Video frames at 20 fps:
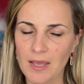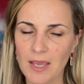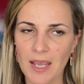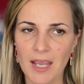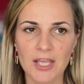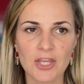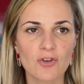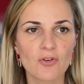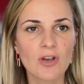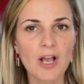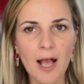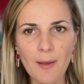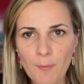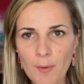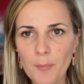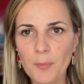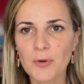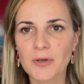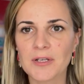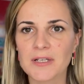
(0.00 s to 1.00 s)
And you come
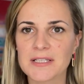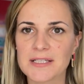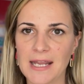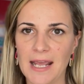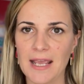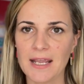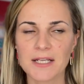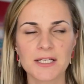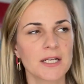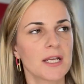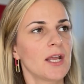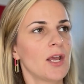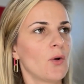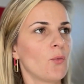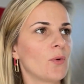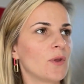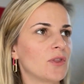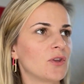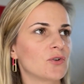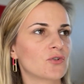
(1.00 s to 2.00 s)
up on a date
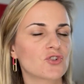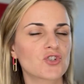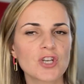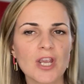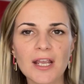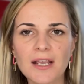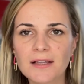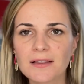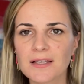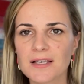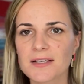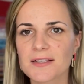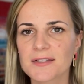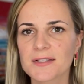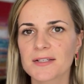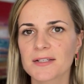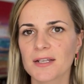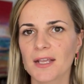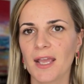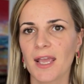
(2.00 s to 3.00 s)
with your
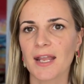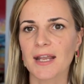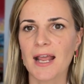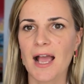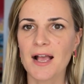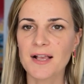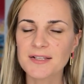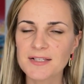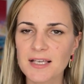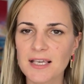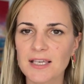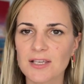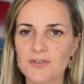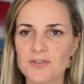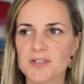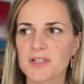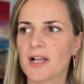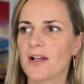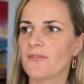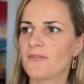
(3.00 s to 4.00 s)
checklist and asking
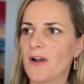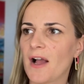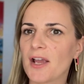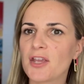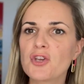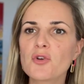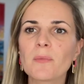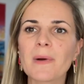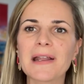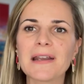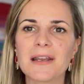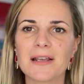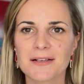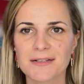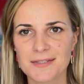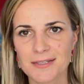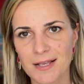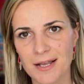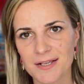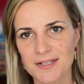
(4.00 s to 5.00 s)
yourself, are you my
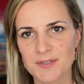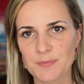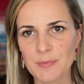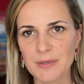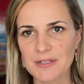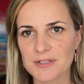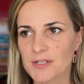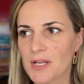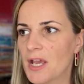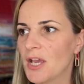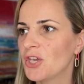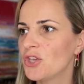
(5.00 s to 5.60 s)
next husband?